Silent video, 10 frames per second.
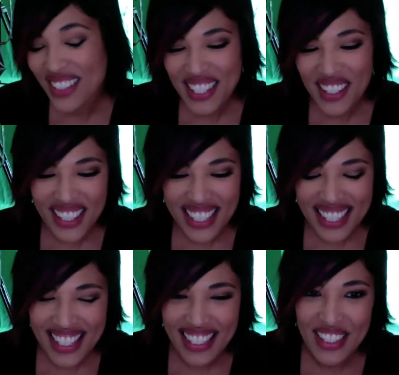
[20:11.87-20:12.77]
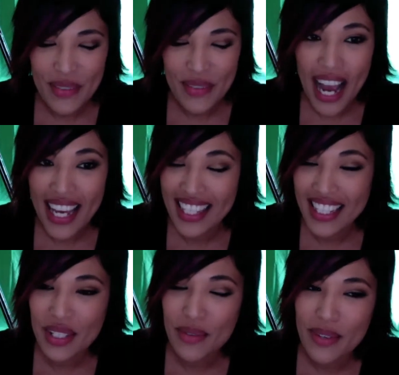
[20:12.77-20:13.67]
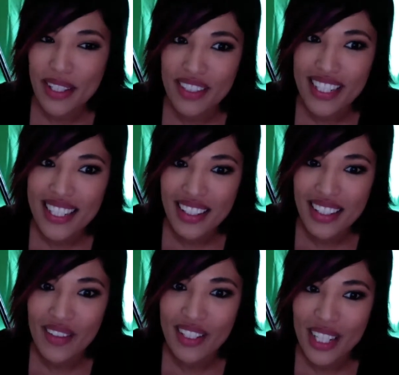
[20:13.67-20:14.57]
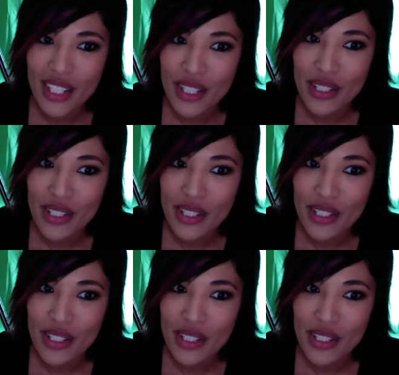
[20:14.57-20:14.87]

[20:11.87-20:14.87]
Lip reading: No, I think it's relevant to the conversation,